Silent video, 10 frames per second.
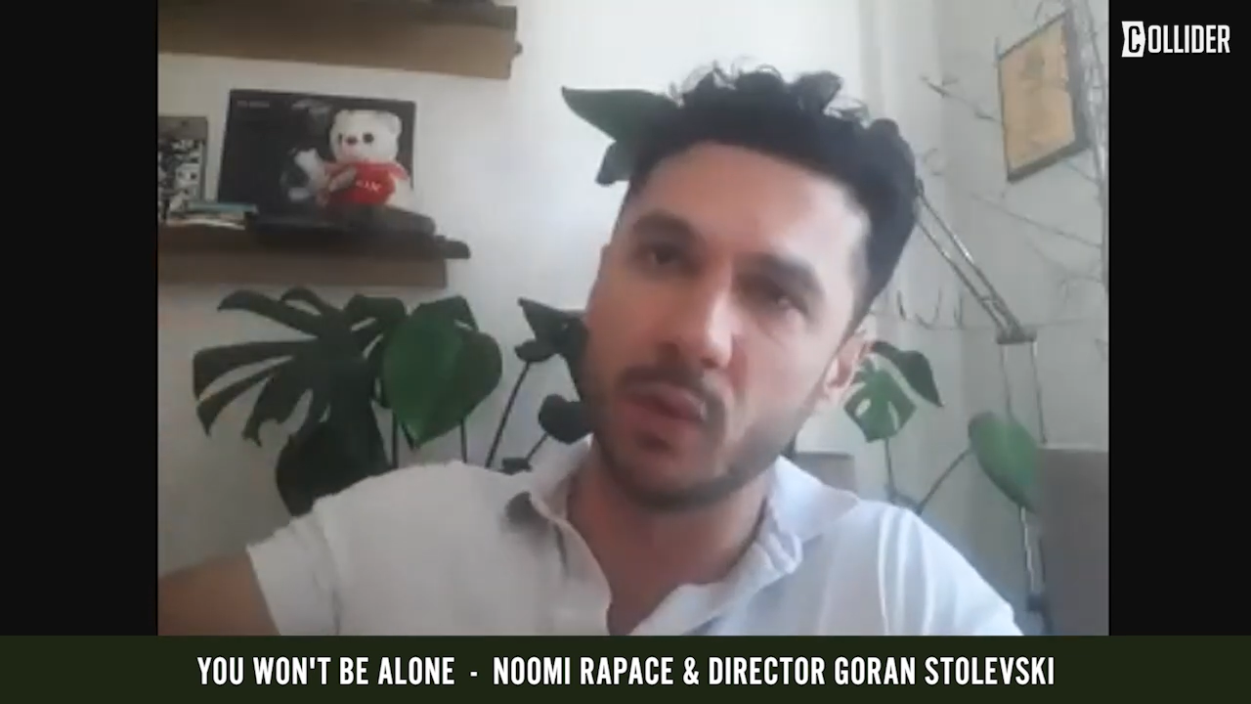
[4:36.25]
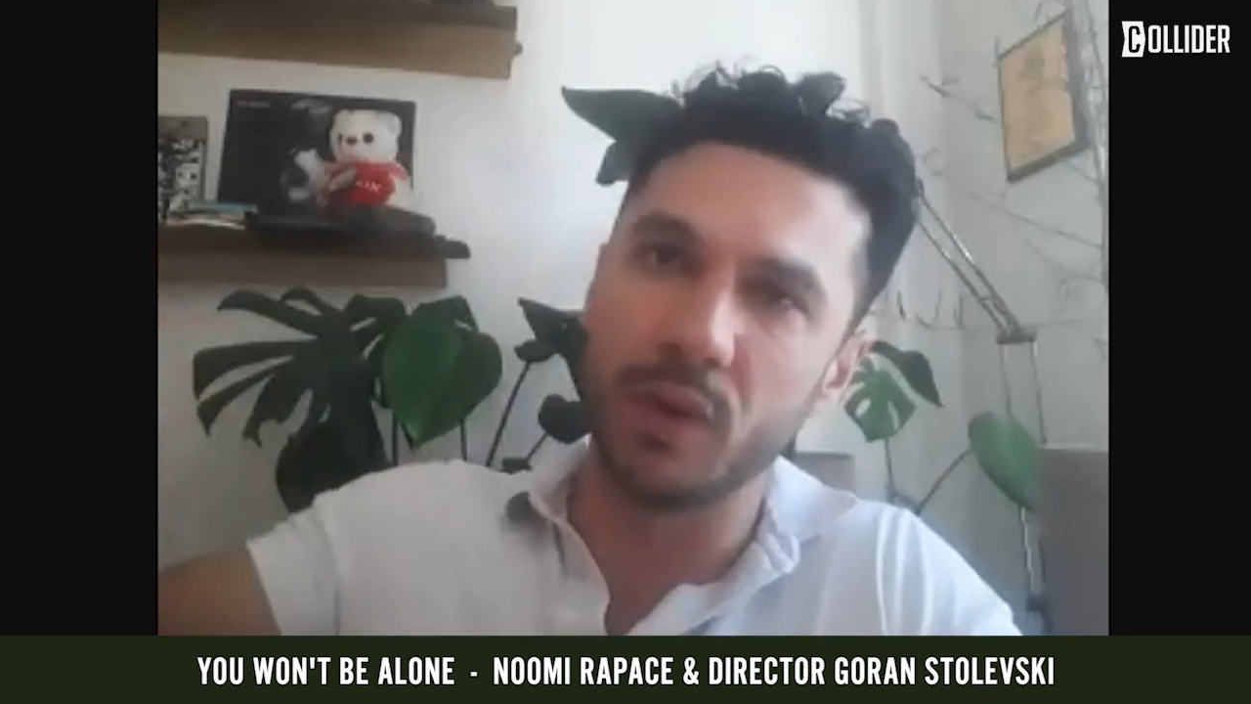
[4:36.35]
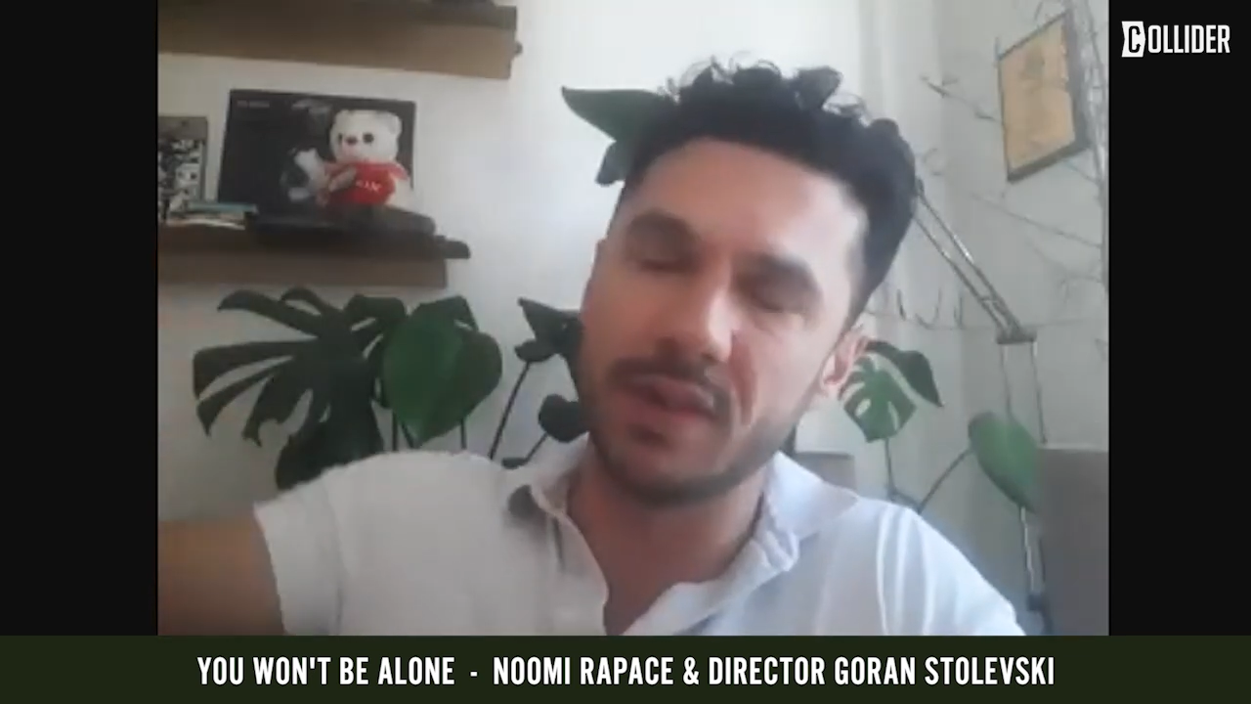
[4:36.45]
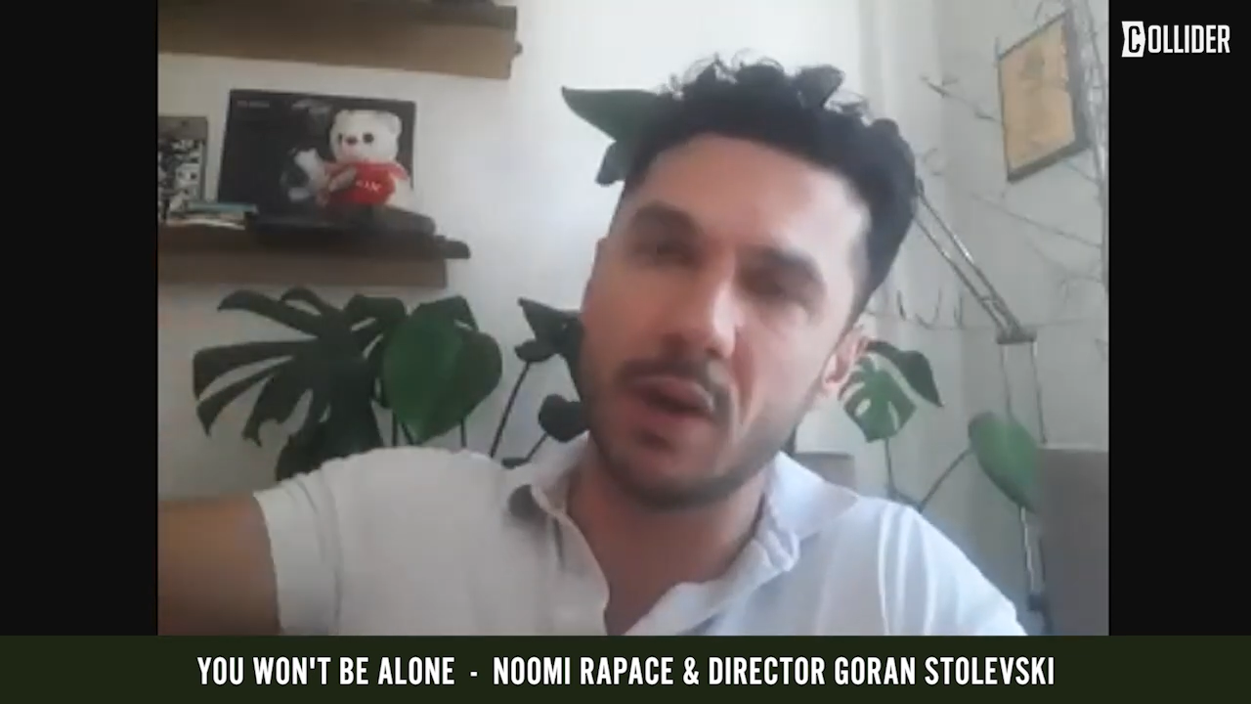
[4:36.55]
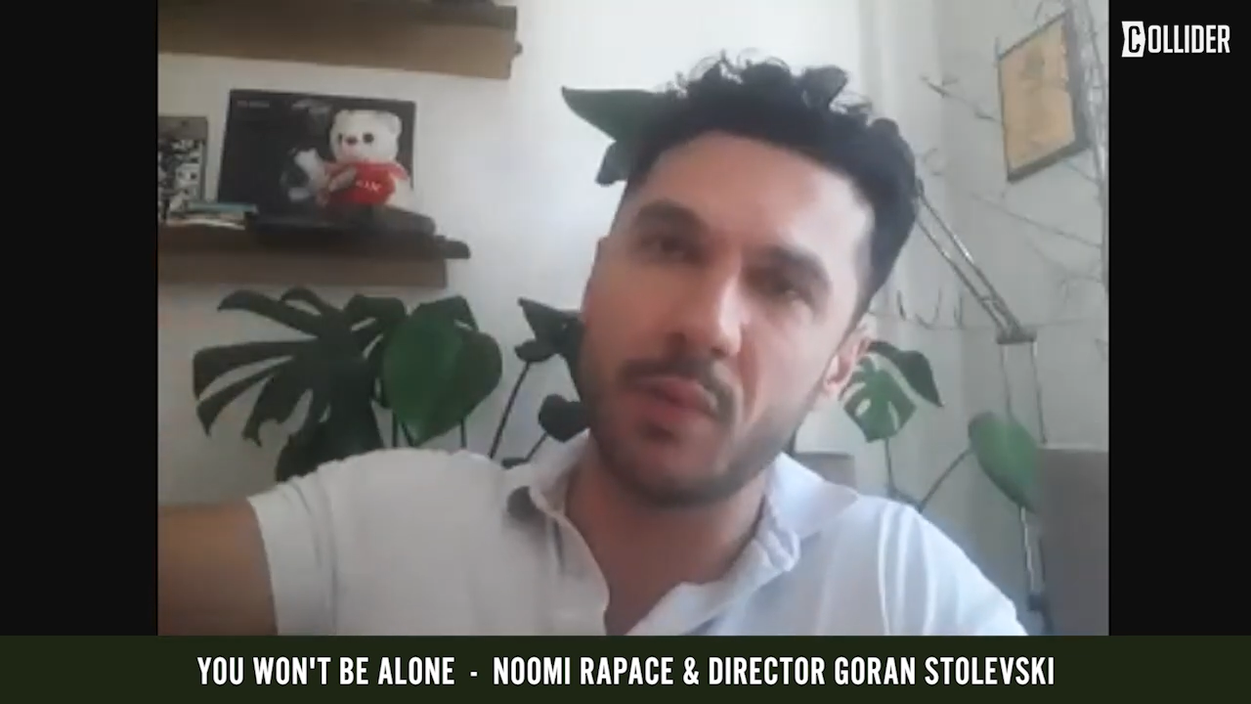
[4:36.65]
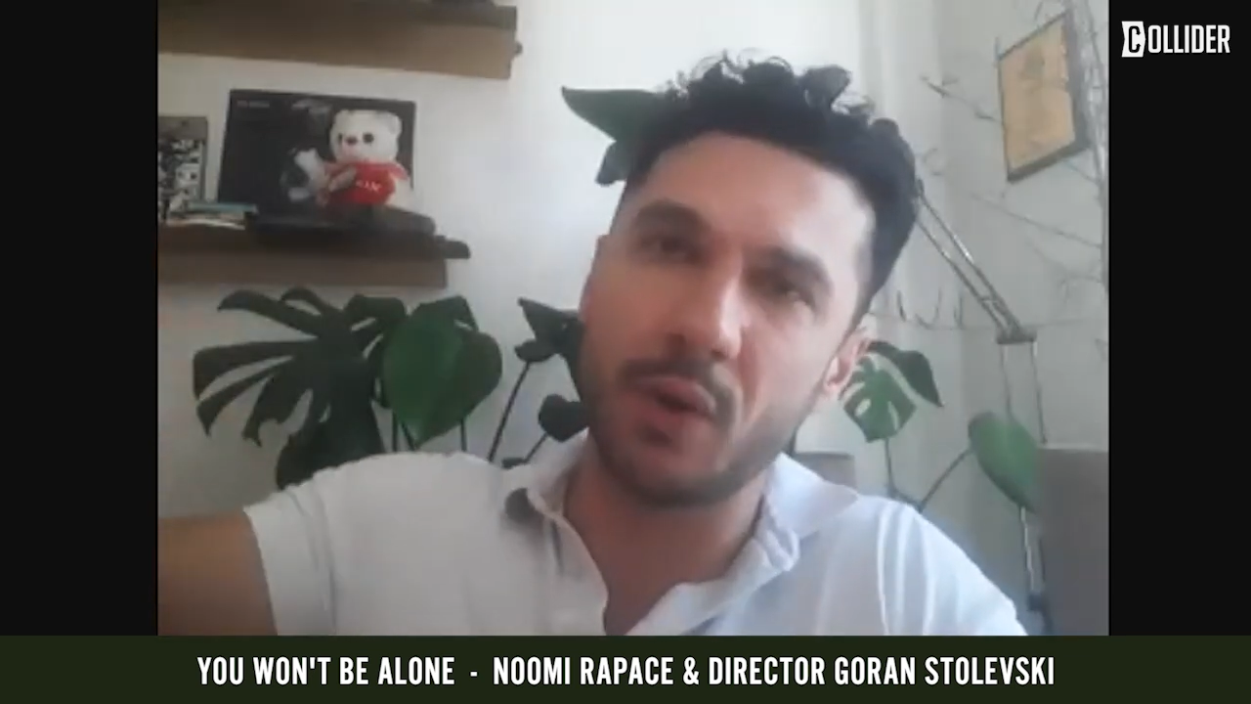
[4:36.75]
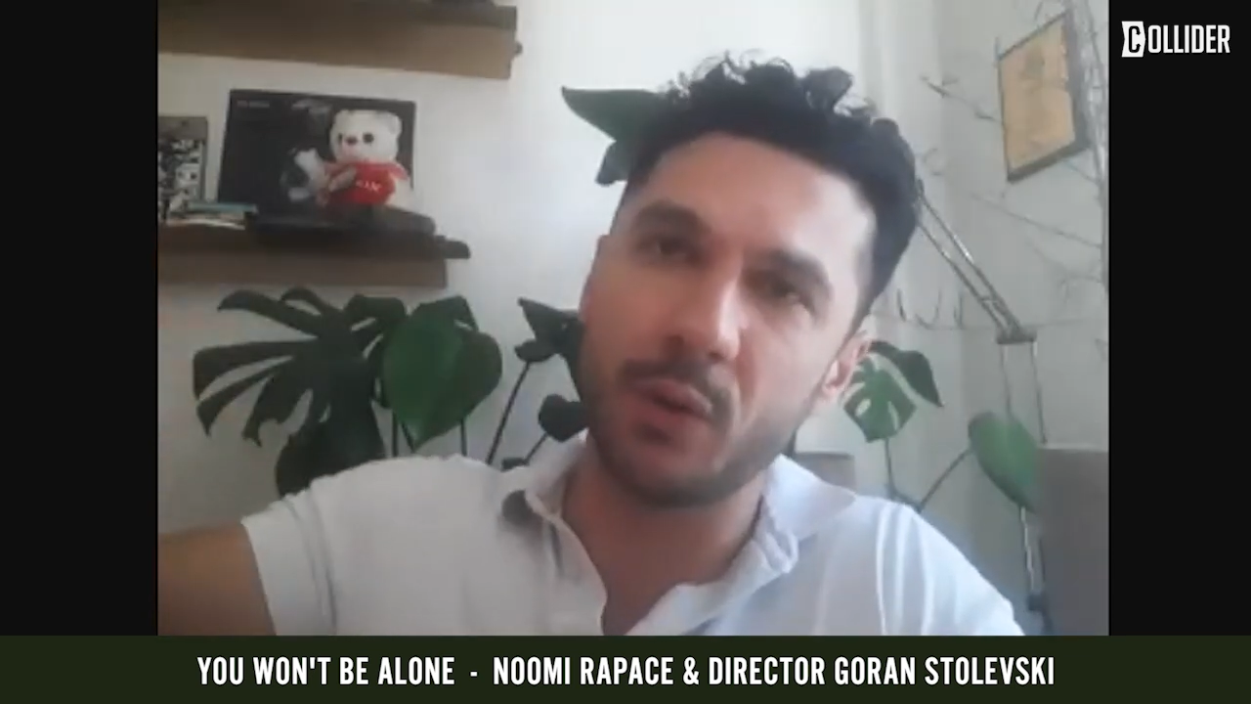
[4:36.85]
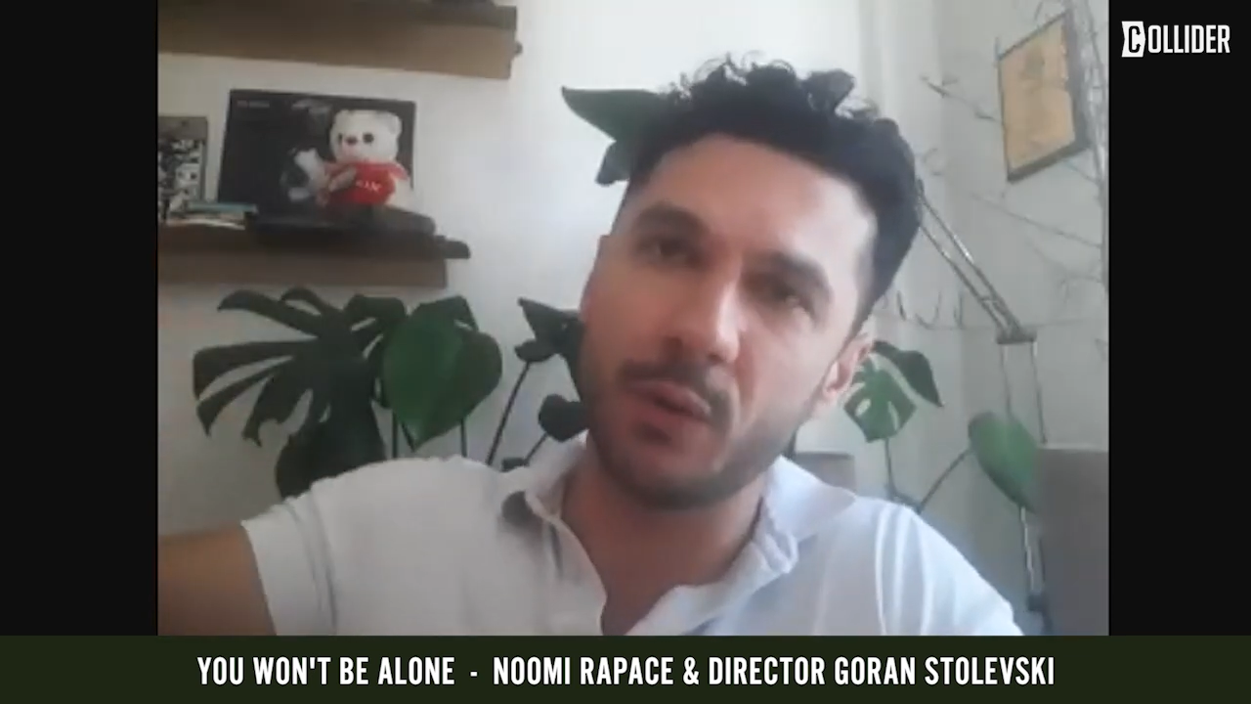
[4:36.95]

What is now part of